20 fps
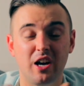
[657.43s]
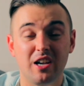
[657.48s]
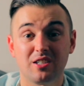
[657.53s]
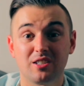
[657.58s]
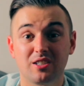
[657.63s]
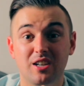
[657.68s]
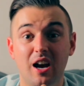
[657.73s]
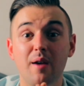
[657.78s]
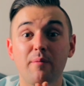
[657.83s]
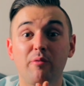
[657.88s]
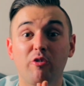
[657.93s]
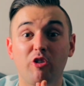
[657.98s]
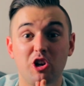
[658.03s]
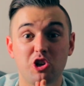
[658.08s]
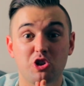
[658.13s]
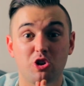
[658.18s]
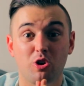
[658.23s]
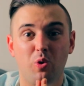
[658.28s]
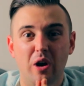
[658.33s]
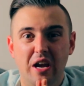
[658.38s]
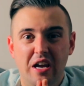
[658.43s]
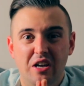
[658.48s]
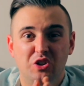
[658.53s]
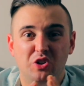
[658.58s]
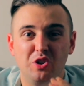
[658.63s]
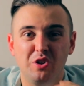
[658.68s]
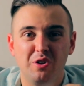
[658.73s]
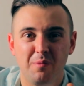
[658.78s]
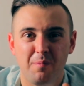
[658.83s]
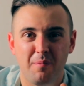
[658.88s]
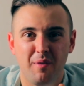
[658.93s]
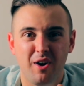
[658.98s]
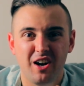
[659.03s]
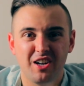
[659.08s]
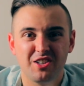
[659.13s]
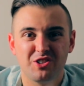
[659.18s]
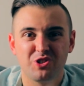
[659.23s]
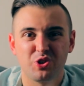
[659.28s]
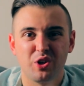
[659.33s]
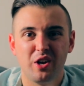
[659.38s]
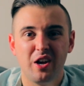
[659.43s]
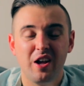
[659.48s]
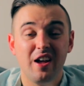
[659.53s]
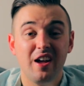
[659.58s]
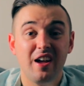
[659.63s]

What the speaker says: I Skype Fraser way too much.